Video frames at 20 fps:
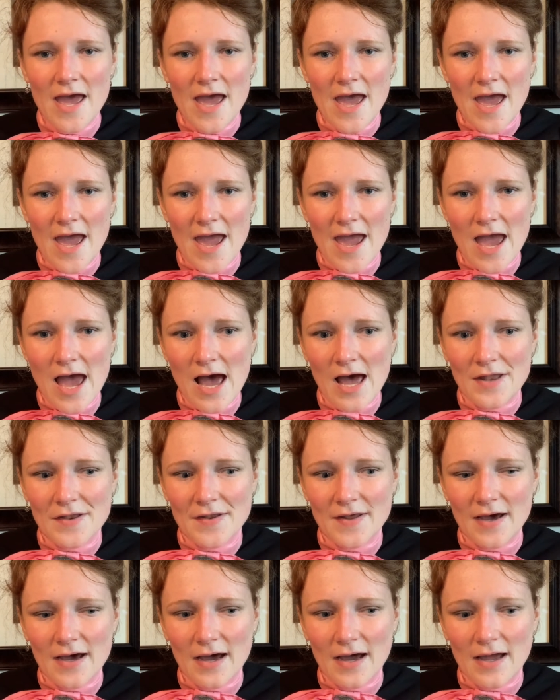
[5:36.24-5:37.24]

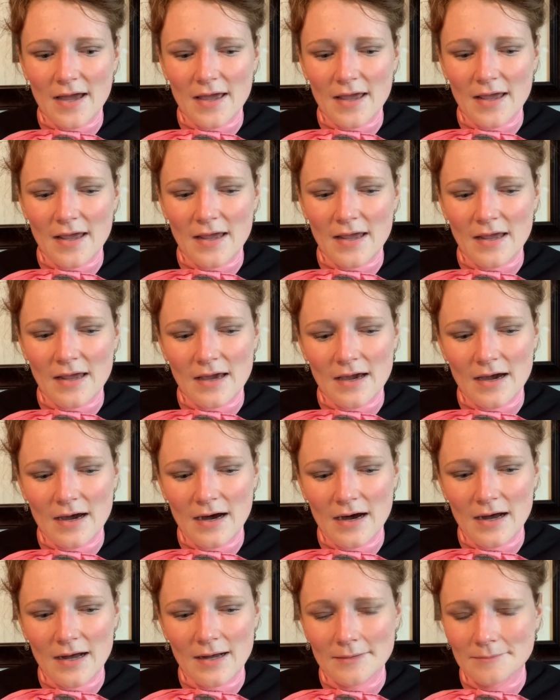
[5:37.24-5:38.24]
and I
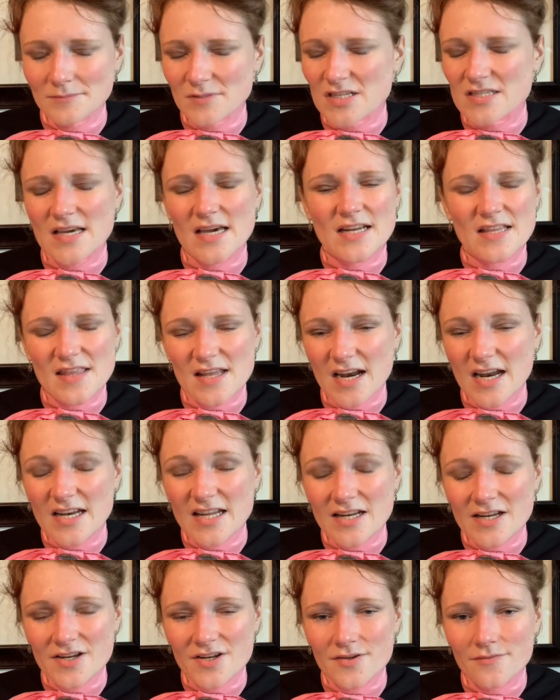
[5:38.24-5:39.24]
decided that I
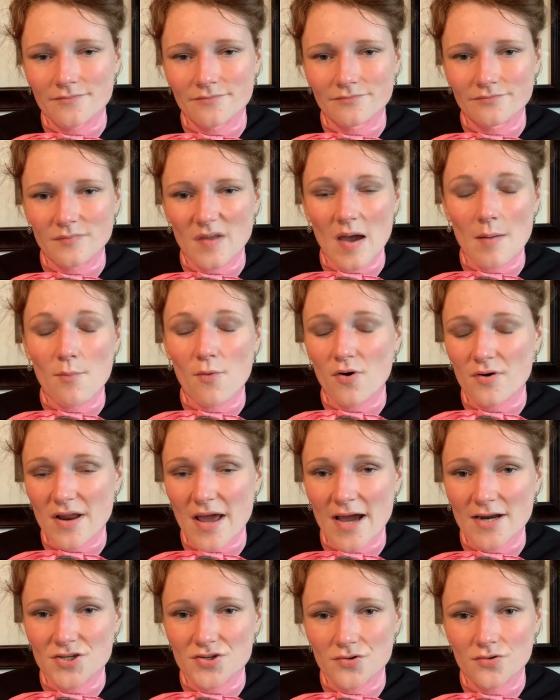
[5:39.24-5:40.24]
needed a more
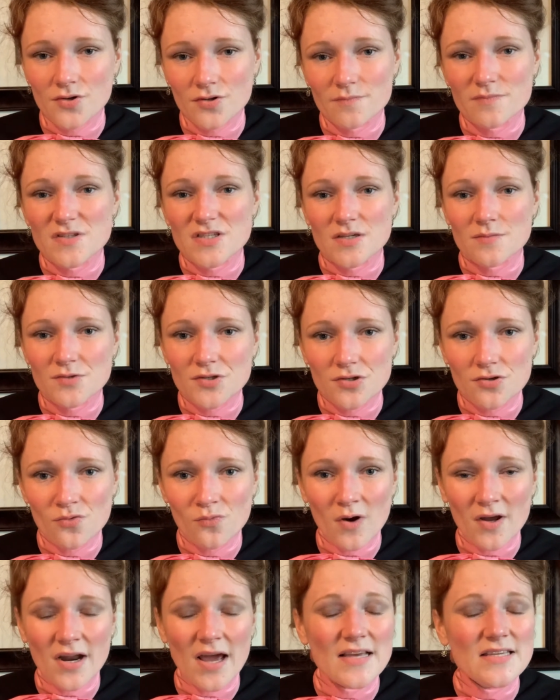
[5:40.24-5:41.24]
natural, subdued
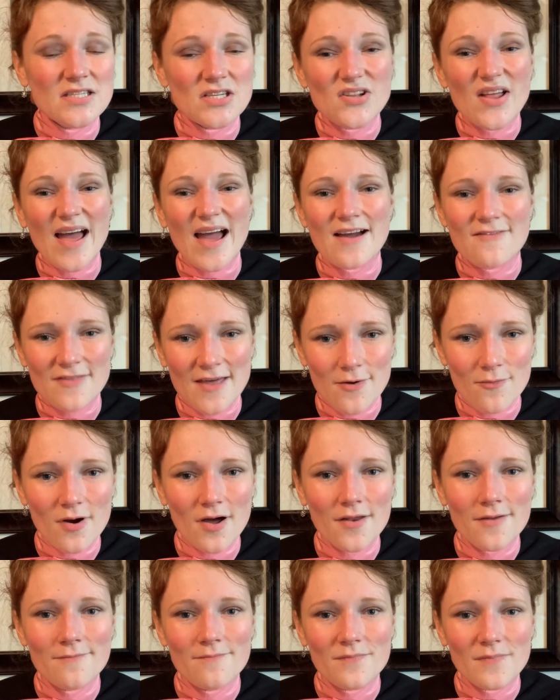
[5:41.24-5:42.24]
one. I still have that
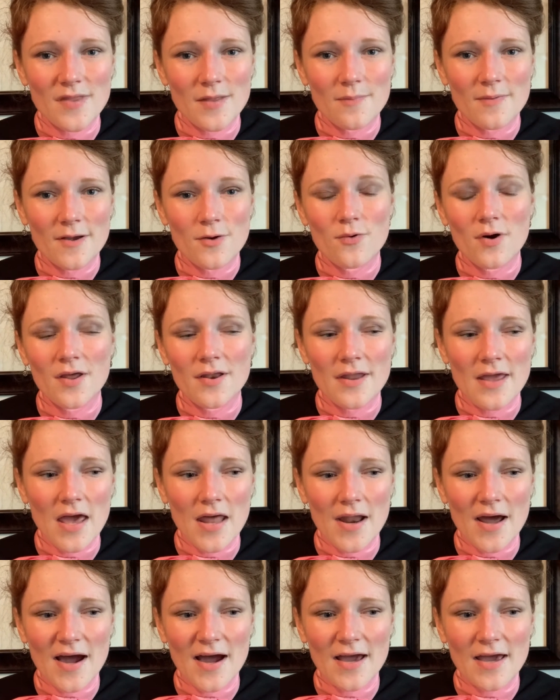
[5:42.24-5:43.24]
one, the big one, and
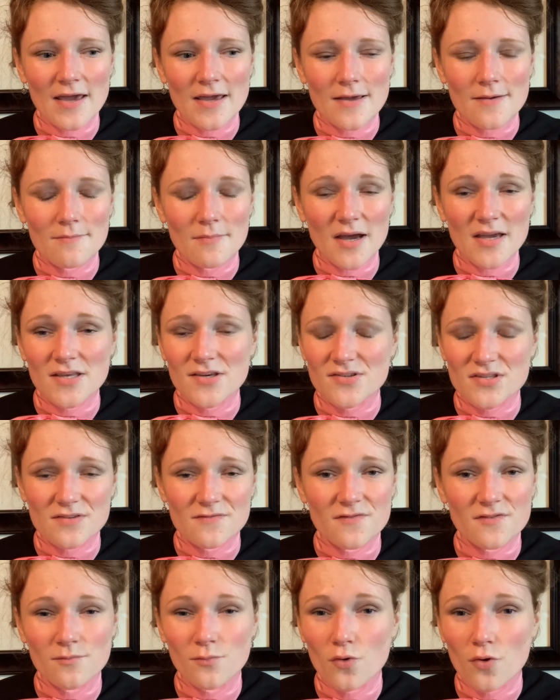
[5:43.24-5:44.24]
I might use it
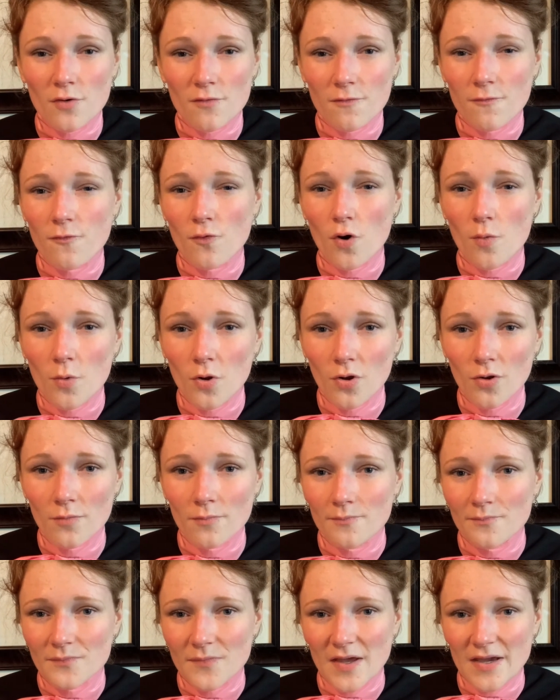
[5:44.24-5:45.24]
for more formal
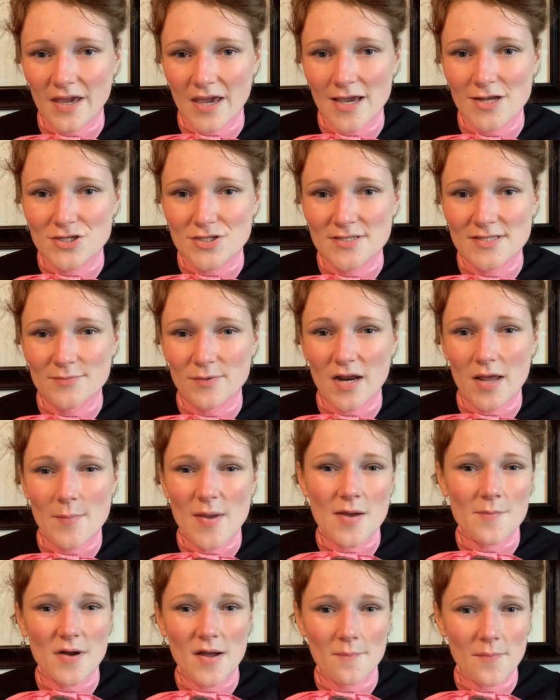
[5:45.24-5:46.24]
occasions. When I
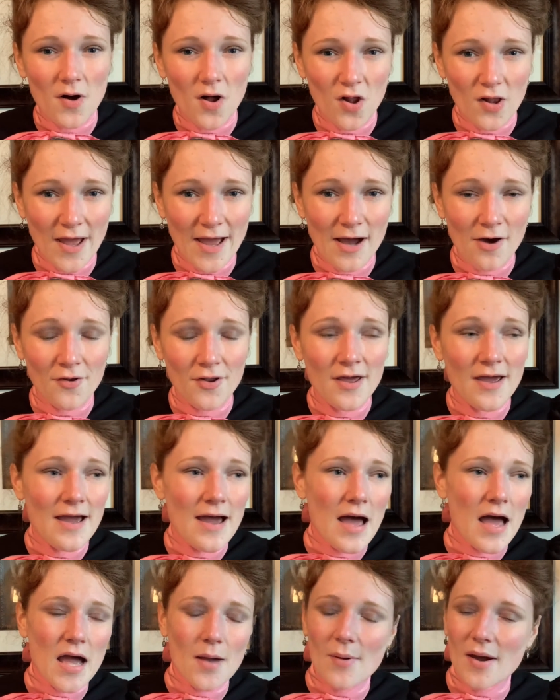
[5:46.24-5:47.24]
make my ball gown,
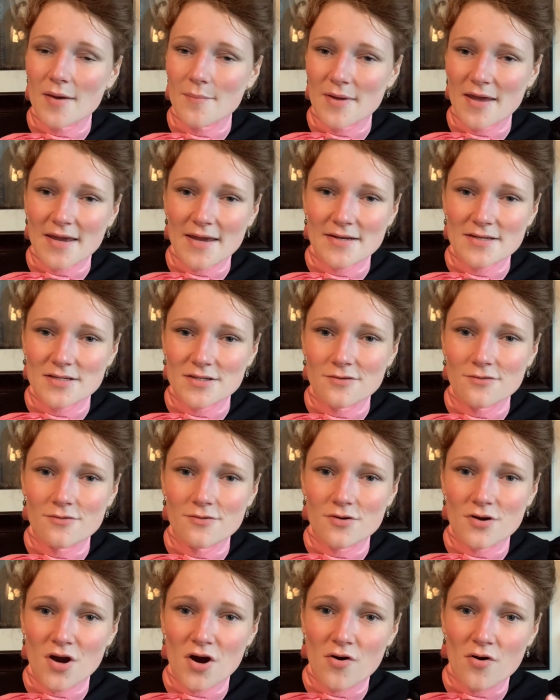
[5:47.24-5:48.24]
I might make it
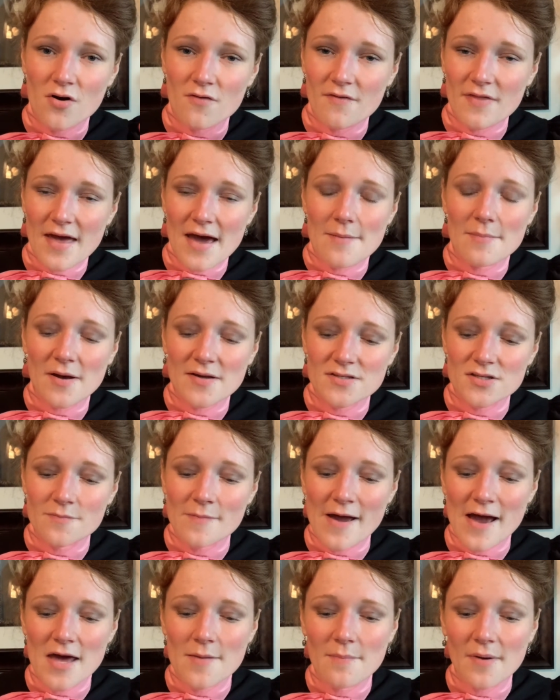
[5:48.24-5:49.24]
to go over that bustle
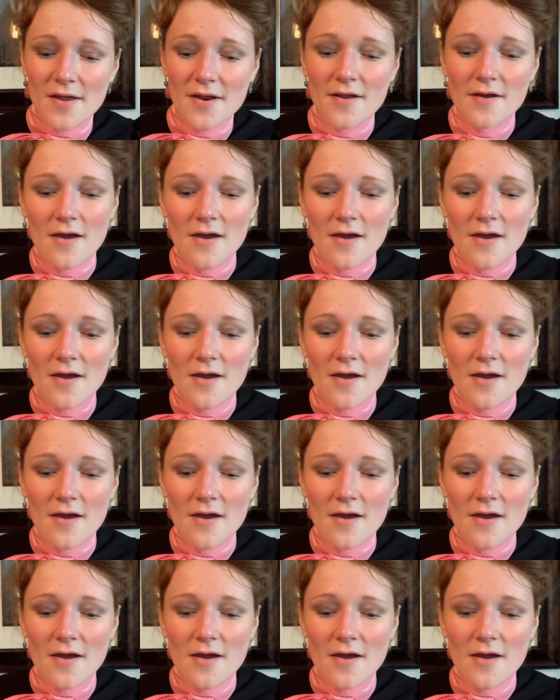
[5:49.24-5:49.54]
pad, but